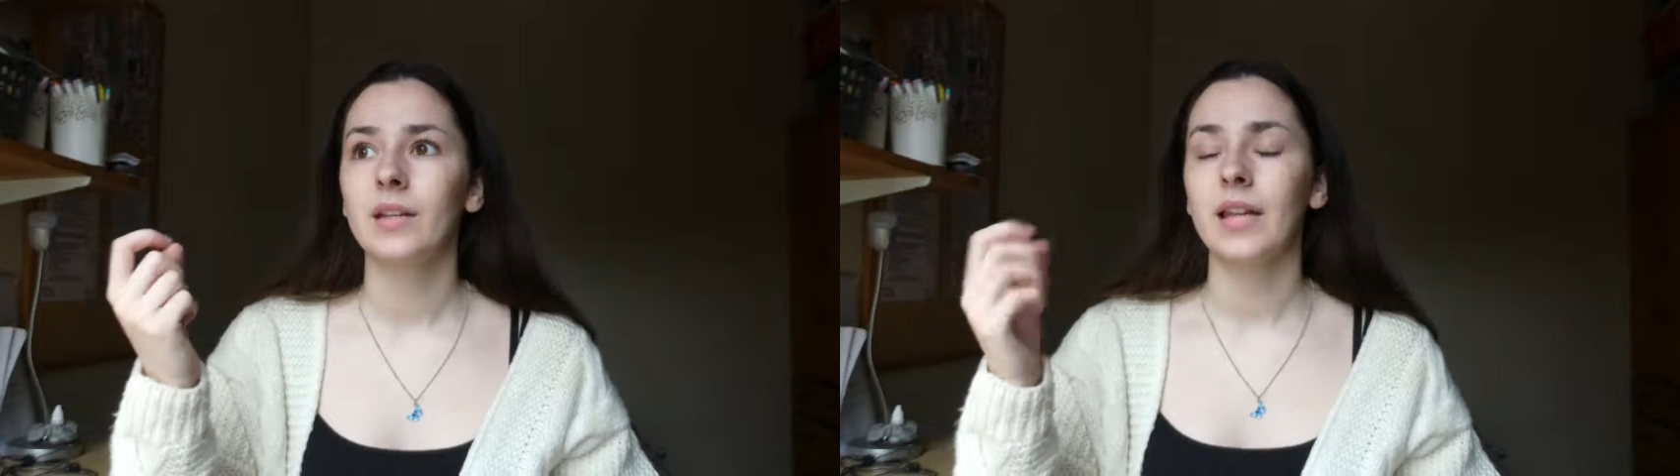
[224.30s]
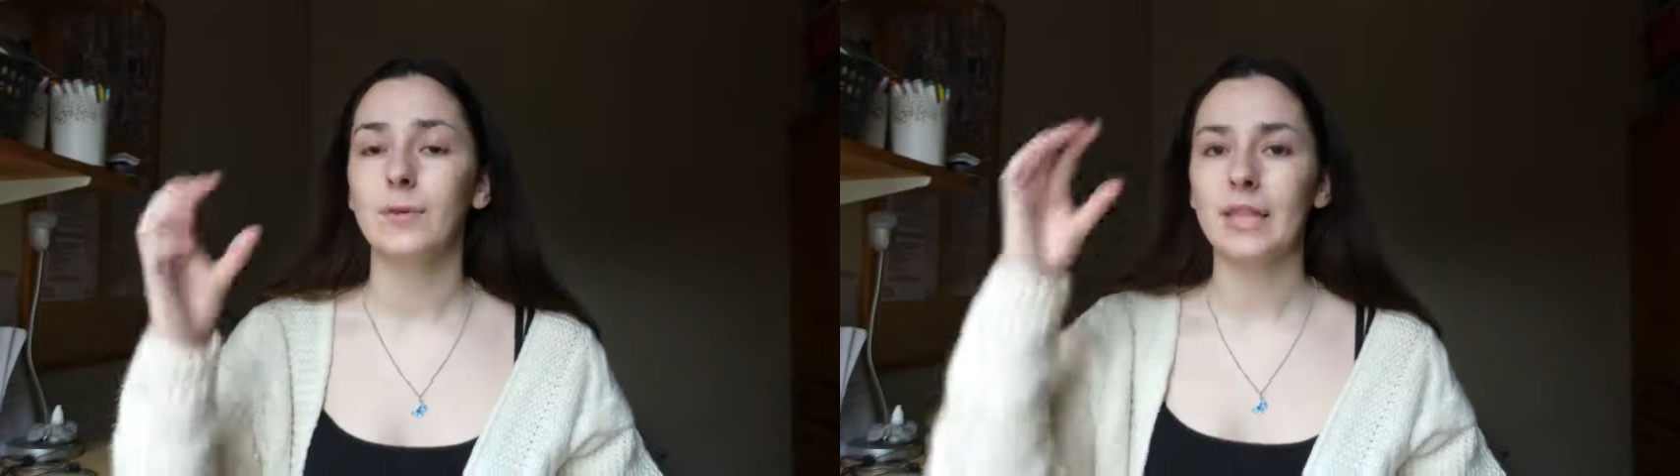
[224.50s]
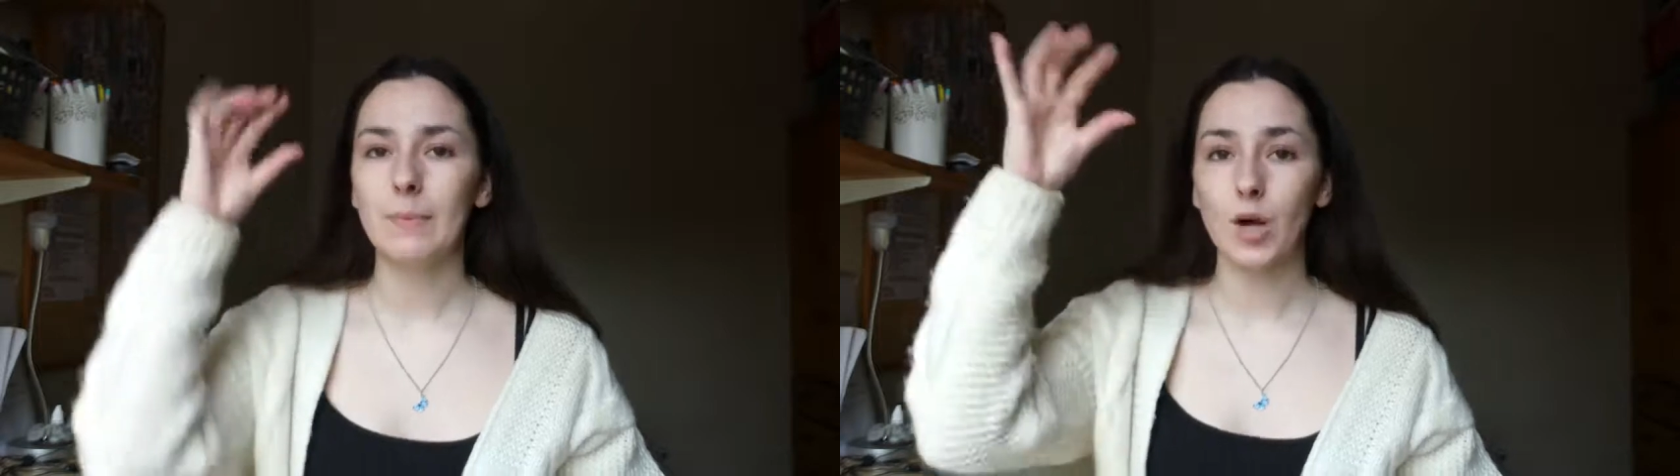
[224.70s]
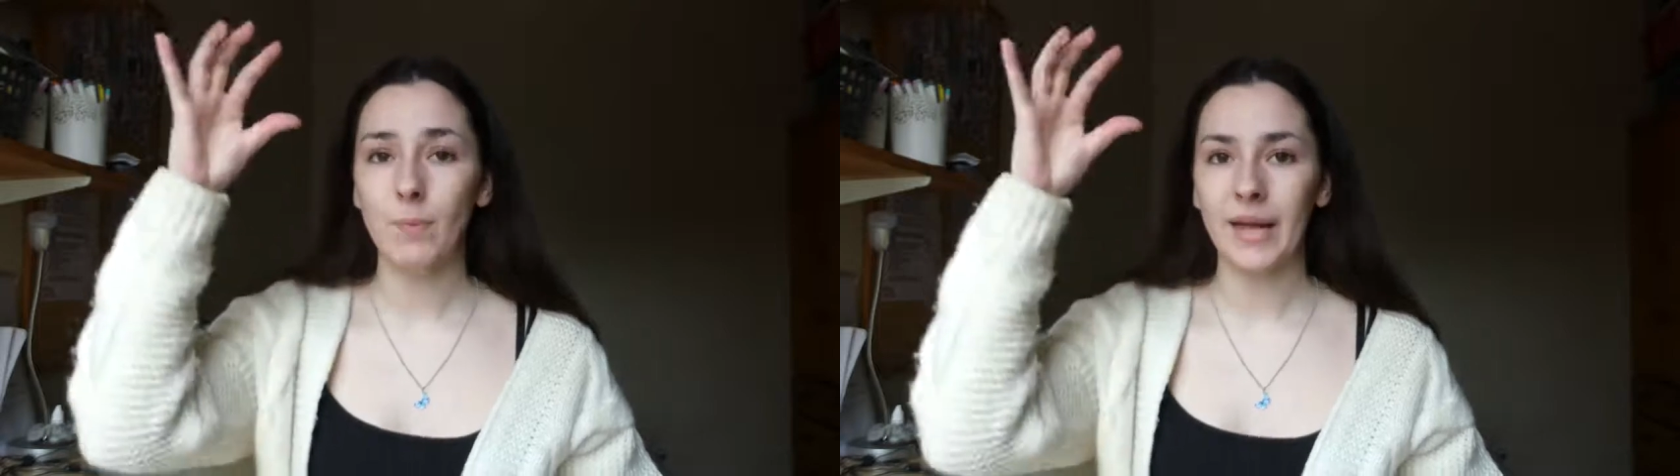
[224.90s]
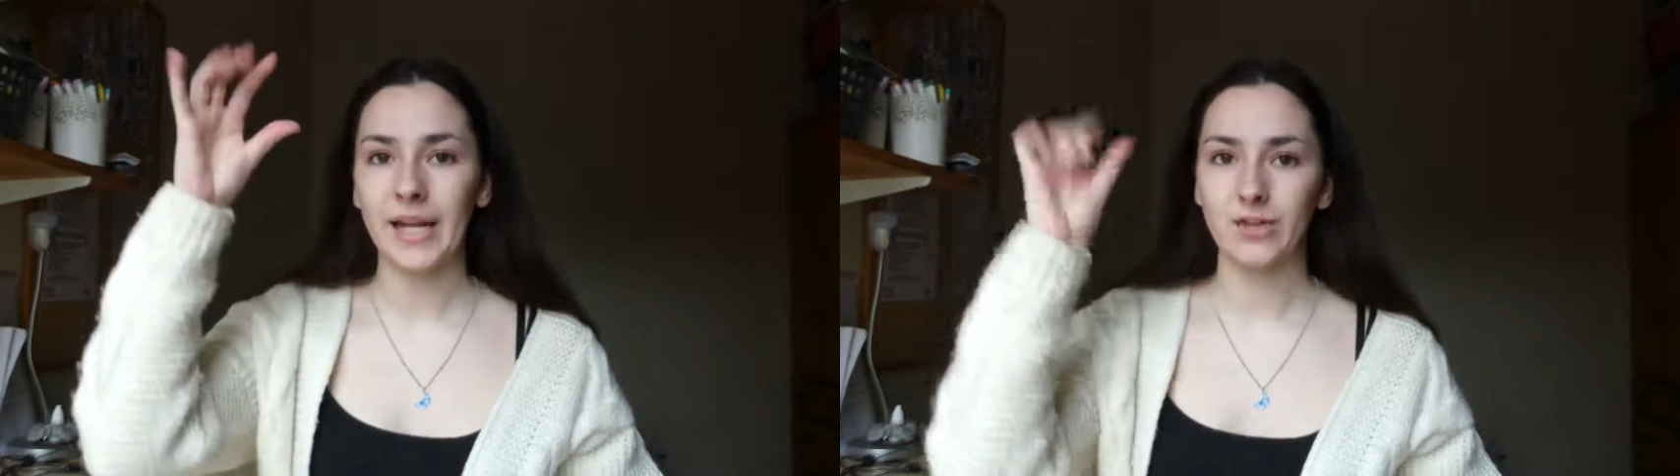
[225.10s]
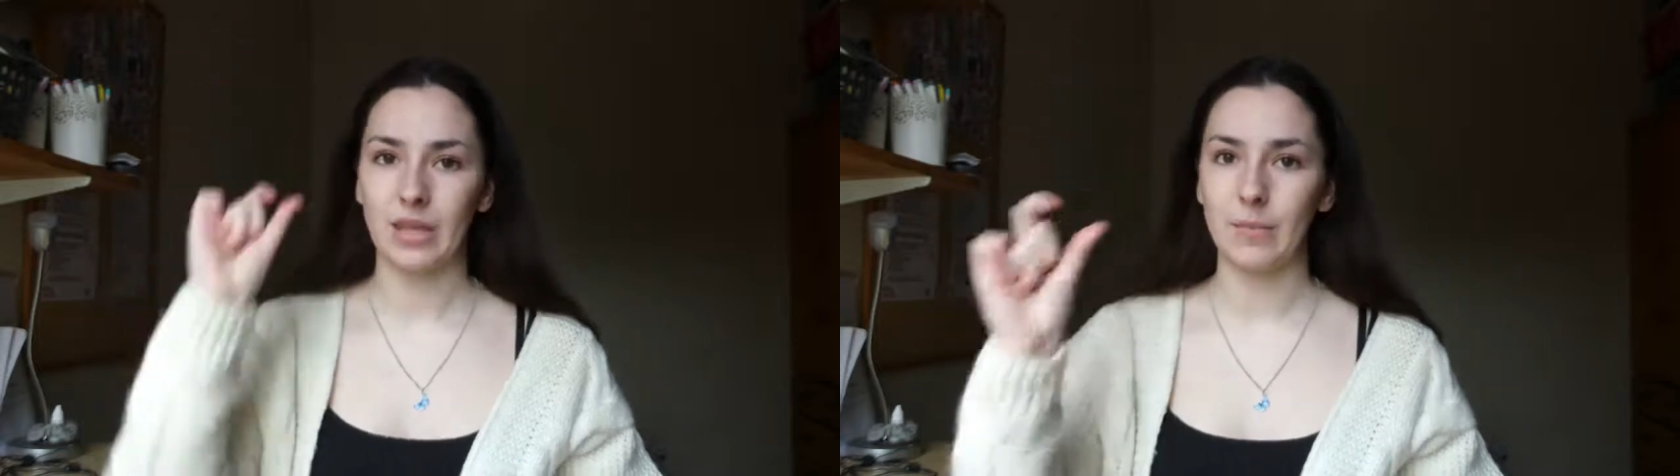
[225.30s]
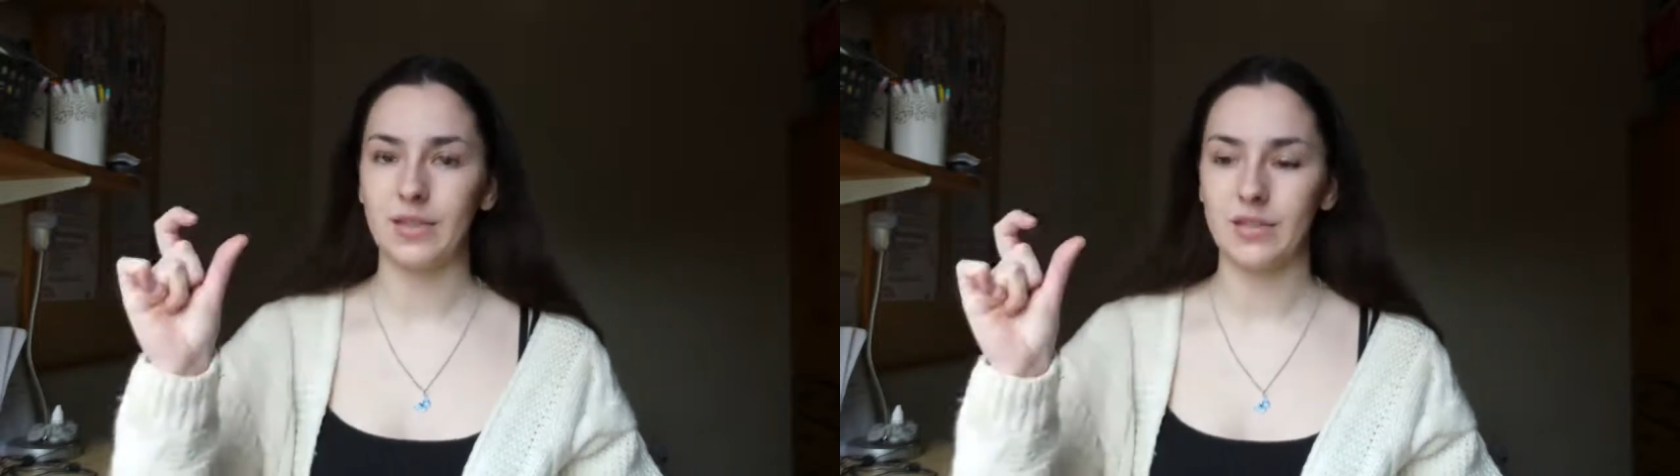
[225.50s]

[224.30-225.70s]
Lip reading: like when they put a picture and they put the